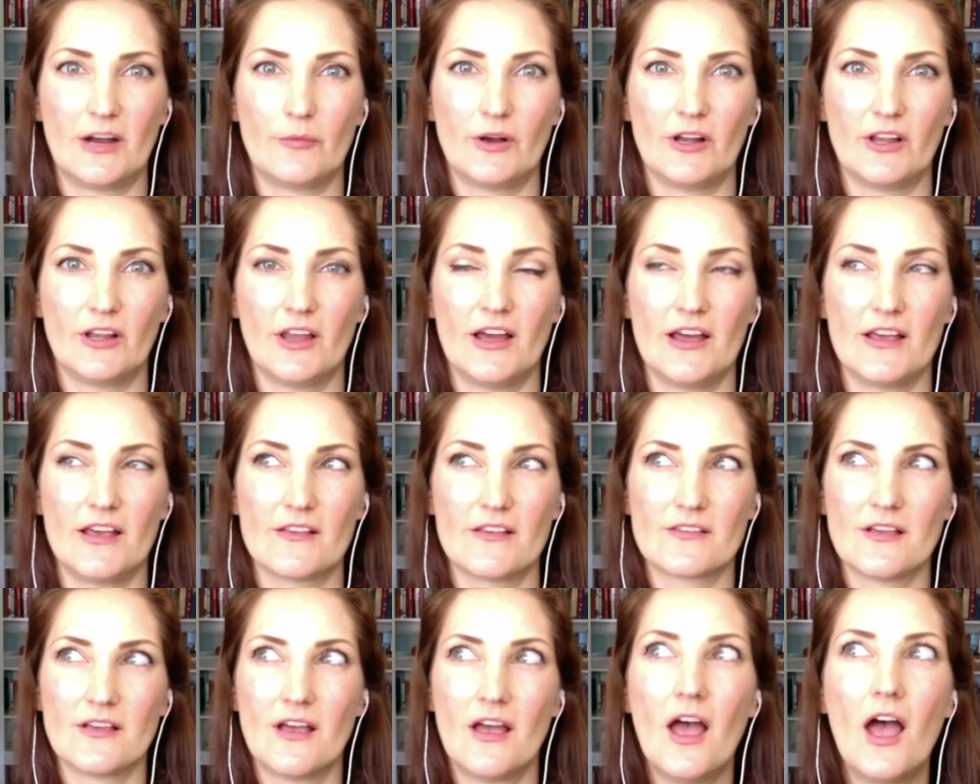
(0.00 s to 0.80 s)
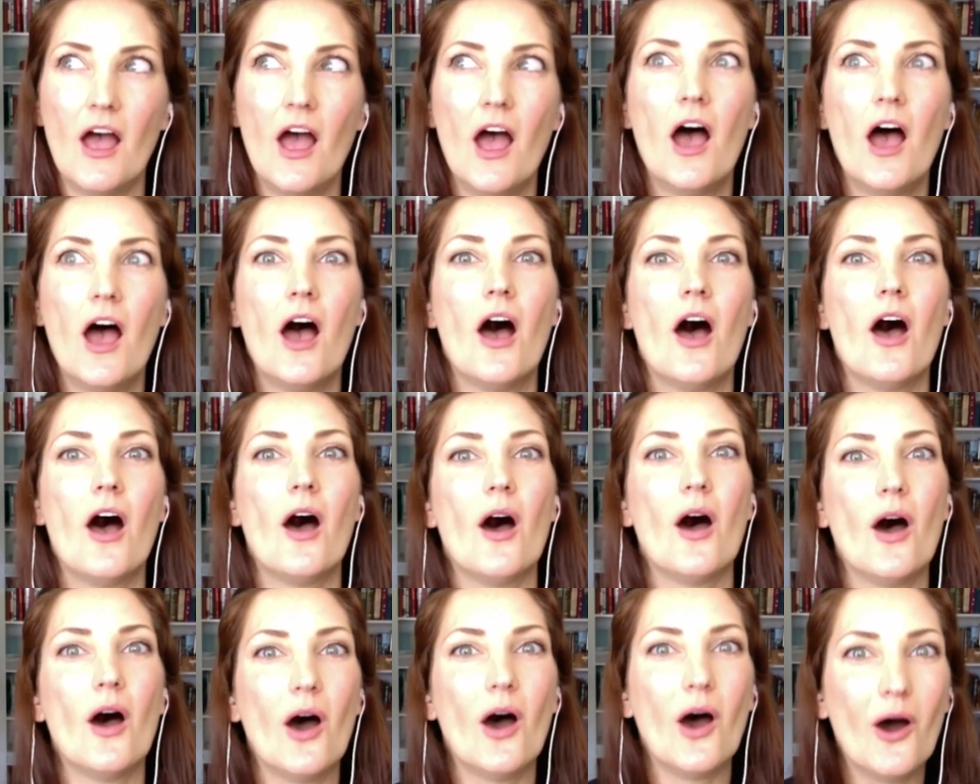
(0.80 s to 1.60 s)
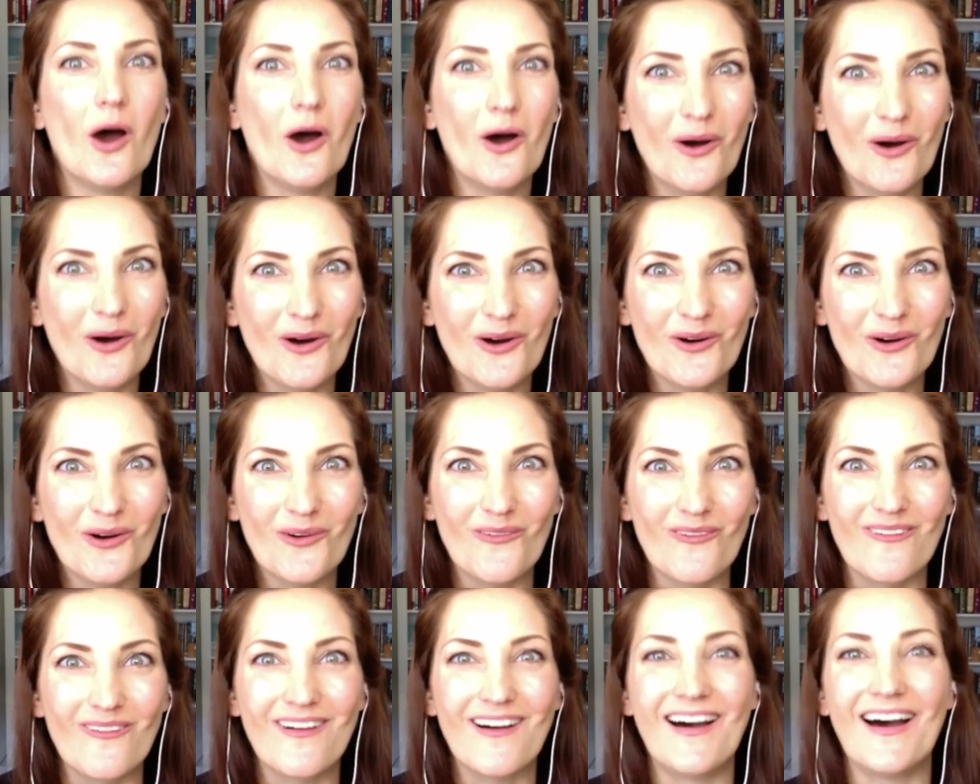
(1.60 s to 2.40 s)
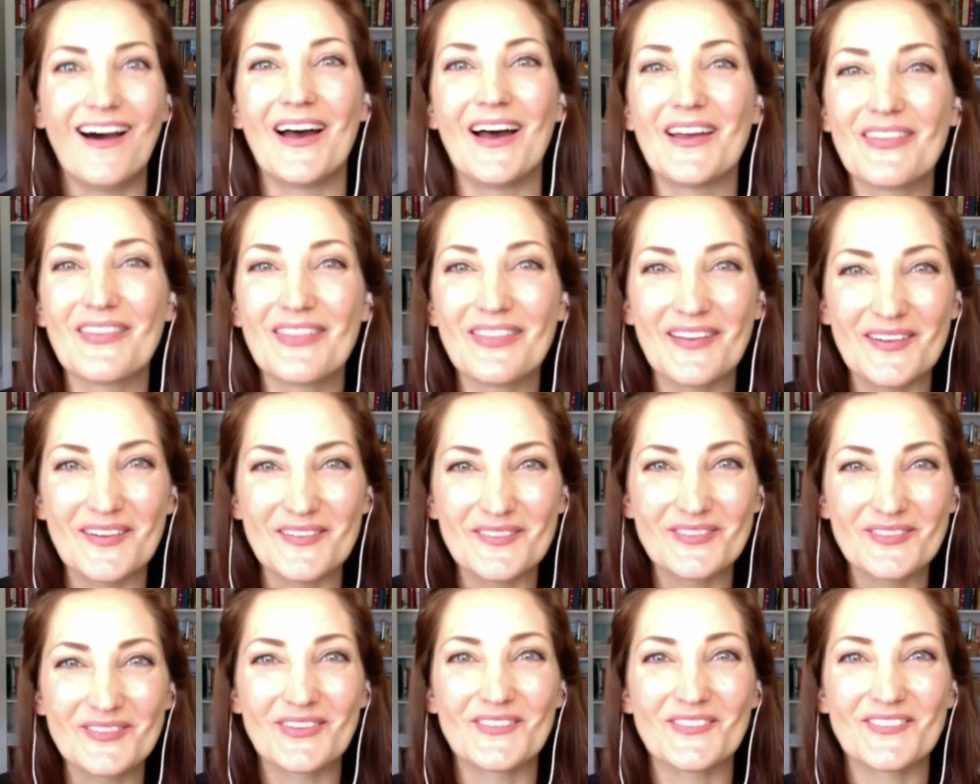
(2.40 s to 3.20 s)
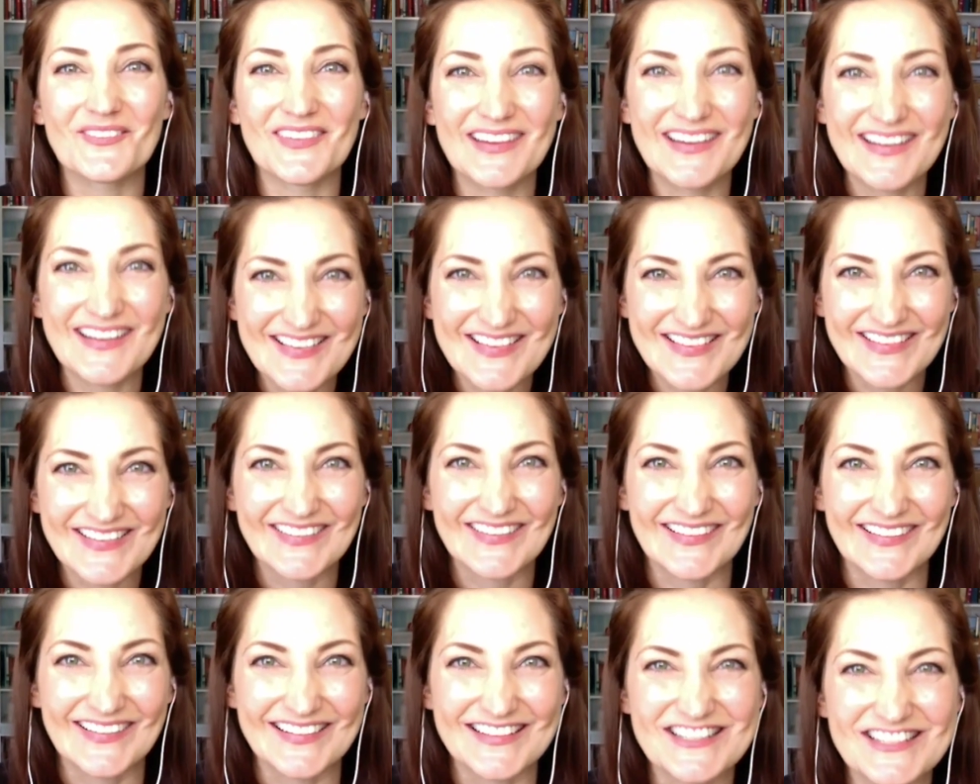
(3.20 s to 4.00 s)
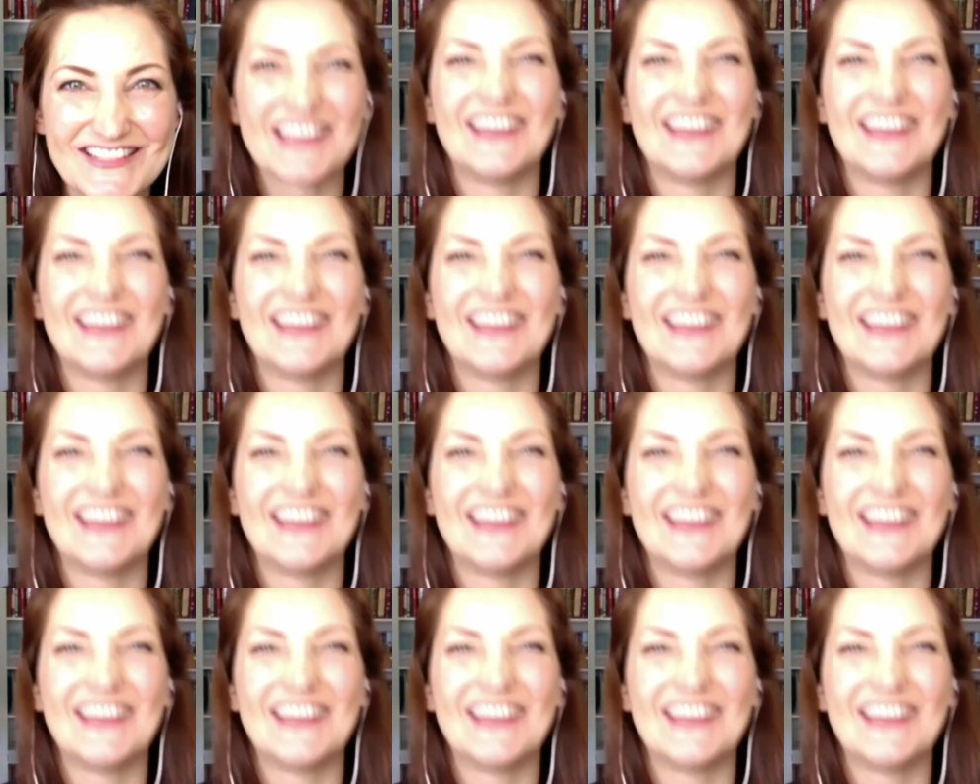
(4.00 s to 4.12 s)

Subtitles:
realized, oh, I love the research.